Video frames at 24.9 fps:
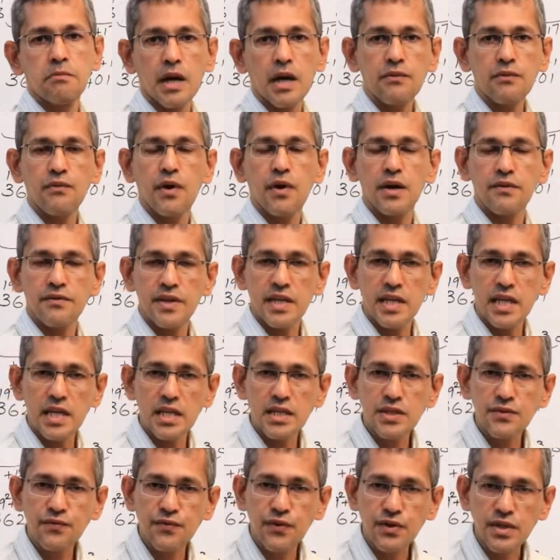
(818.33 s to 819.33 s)
But what we need
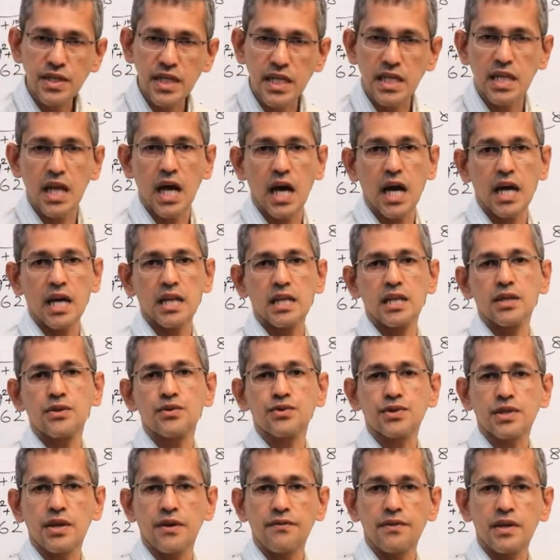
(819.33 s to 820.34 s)
is 49
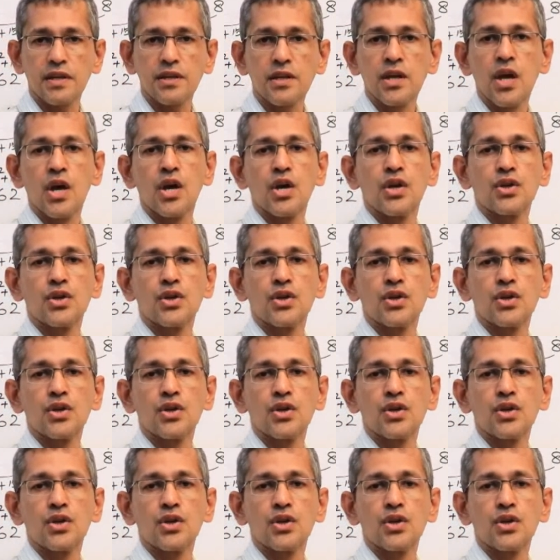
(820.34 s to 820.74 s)
into 7.